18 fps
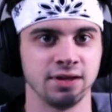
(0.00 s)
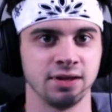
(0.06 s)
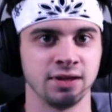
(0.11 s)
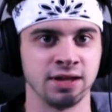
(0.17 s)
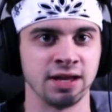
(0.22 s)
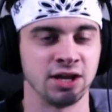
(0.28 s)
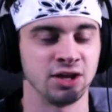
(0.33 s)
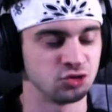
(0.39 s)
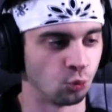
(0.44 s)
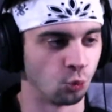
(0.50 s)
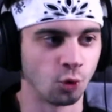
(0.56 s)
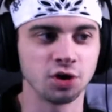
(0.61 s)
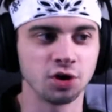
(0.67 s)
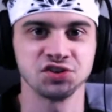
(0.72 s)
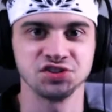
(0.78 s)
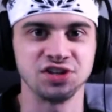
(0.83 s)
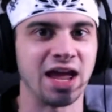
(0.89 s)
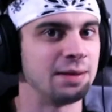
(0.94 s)
his
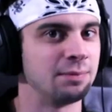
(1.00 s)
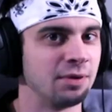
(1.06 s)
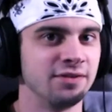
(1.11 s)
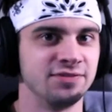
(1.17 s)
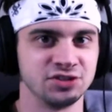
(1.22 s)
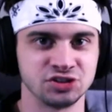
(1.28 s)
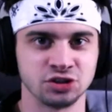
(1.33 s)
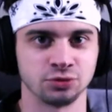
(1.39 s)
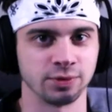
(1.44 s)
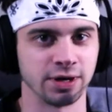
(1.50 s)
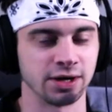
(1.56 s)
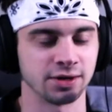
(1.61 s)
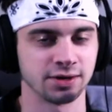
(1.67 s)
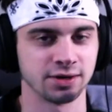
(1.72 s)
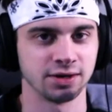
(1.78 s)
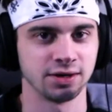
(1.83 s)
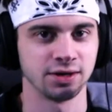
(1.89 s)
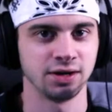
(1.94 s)
worst game of his career.
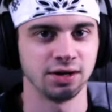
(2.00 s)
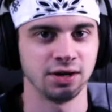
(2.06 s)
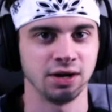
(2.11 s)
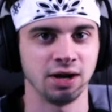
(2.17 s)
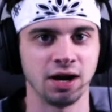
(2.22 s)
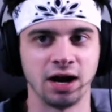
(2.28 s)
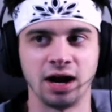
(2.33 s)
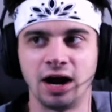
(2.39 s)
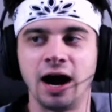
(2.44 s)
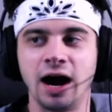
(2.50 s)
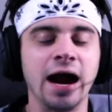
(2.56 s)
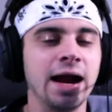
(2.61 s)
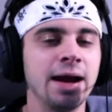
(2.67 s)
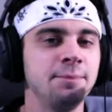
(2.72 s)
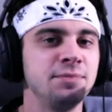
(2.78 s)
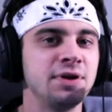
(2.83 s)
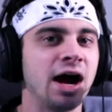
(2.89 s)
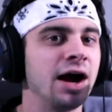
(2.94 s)

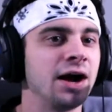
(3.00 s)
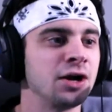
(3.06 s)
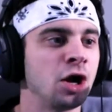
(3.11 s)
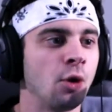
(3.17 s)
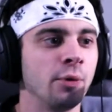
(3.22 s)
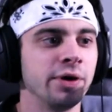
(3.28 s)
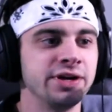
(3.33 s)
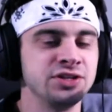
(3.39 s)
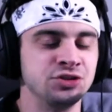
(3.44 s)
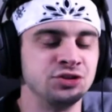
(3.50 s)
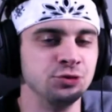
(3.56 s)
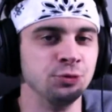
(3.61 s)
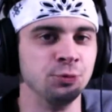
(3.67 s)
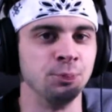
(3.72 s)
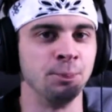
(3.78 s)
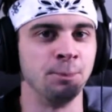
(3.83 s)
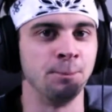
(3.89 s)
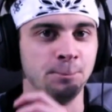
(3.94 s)
I'm not going
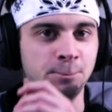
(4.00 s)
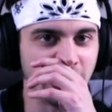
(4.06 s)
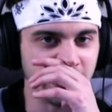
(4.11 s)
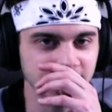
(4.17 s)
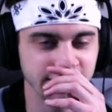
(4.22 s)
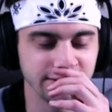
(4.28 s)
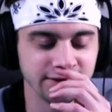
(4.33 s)
to bet